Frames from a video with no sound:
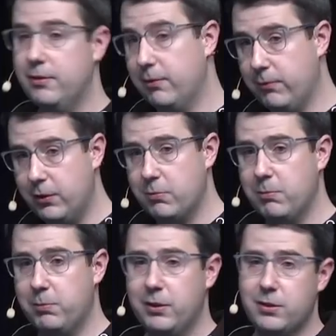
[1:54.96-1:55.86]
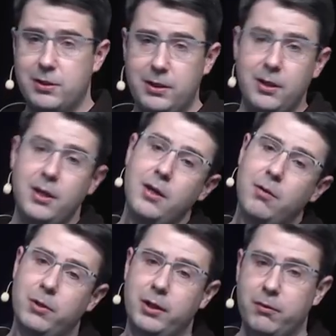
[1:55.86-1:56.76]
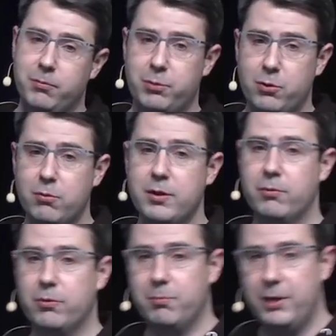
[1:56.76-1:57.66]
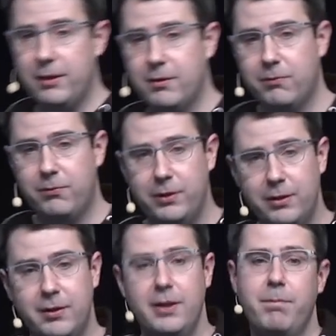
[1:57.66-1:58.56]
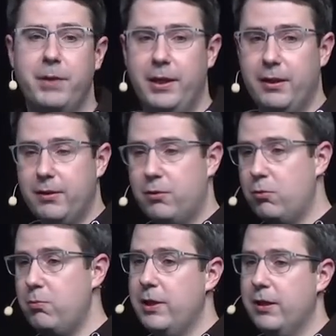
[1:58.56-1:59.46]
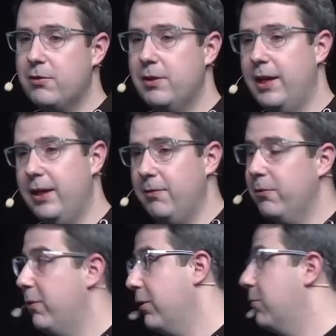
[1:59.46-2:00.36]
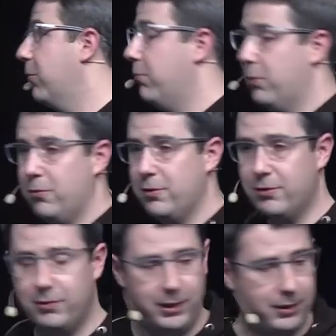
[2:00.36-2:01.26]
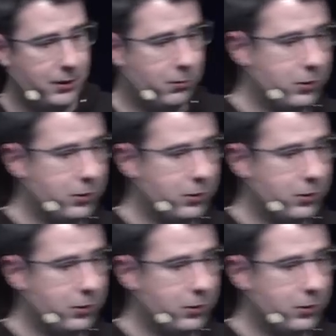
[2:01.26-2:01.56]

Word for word: since I finished my PhD, what kind of progress was made in the field, and do we actually have quantum computers today that are